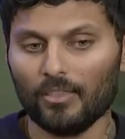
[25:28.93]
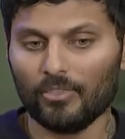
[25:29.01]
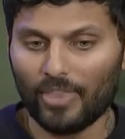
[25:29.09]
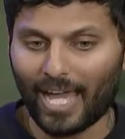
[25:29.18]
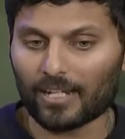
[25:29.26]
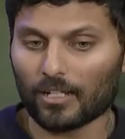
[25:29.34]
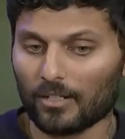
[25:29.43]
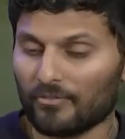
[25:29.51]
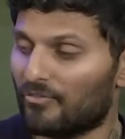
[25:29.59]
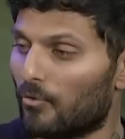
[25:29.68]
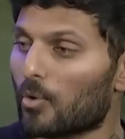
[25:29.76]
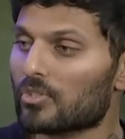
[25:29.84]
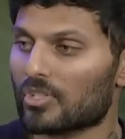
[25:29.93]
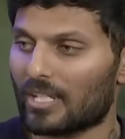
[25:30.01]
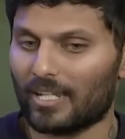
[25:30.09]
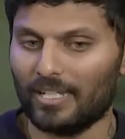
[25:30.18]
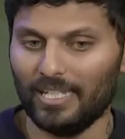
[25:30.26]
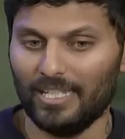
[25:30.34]
that
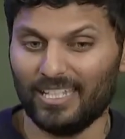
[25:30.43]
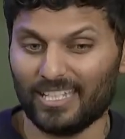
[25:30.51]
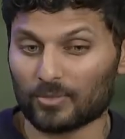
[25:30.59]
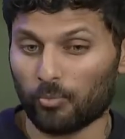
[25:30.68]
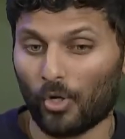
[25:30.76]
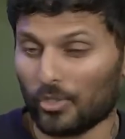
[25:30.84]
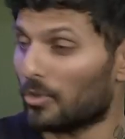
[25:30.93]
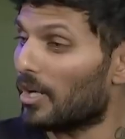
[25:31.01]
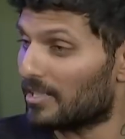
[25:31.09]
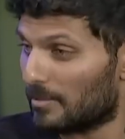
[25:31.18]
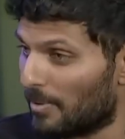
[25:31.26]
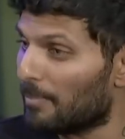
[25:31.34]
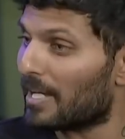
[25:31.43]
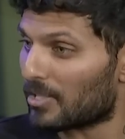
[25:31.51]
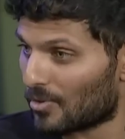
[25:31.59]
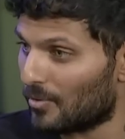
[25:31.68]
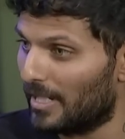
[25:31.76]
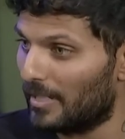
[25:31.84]
unfortunately is what you're going to
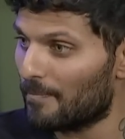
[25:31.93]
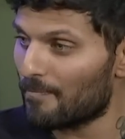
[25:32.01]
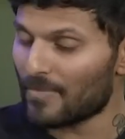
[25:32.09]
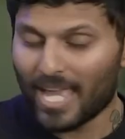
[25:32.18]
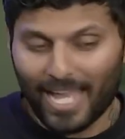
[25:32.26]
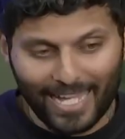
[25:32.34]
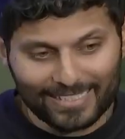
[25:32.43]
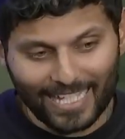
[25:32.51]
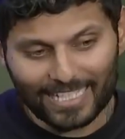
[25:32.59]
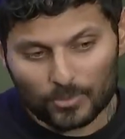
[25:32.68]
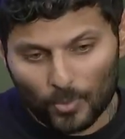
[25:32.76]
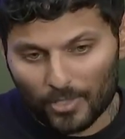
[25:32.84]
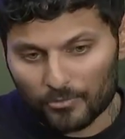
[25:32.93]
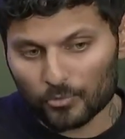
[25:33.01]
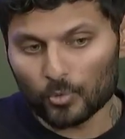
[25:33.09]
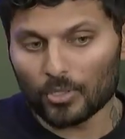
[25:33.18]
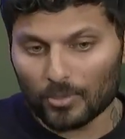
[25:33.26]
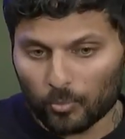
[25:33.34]
perpetuate. And that's why
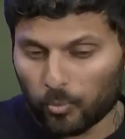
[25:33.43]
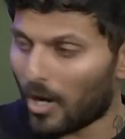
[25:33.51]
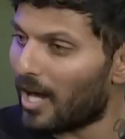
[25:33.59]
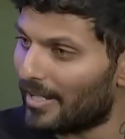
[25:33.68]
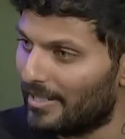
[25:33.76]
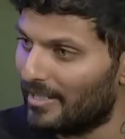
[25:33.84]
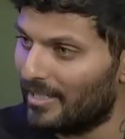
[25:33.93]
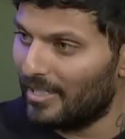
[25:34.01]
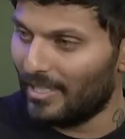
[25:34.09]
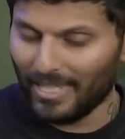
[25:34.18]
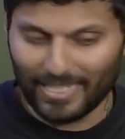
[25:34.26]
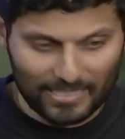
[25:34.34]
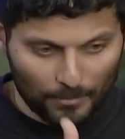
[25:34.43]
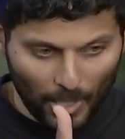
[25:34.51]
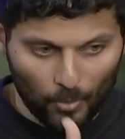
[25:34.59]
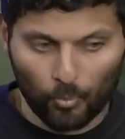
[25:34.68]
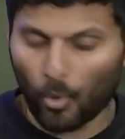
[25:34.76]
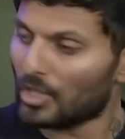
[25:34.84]
rule one is
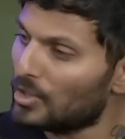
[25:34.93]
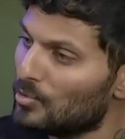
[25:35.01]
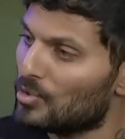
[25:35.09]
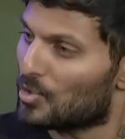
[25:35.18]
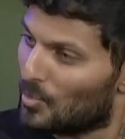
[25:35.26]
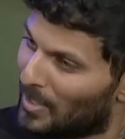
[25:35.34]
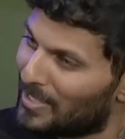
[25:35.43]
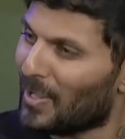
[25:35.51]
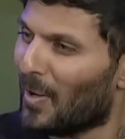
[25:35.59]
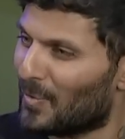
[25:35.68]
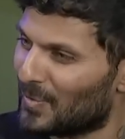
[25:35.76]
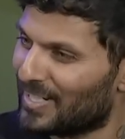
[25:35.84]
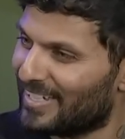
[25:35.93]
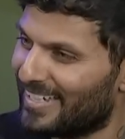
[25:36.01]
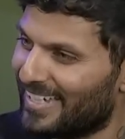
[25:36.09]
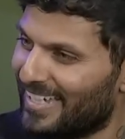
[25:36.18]
about what you do alone.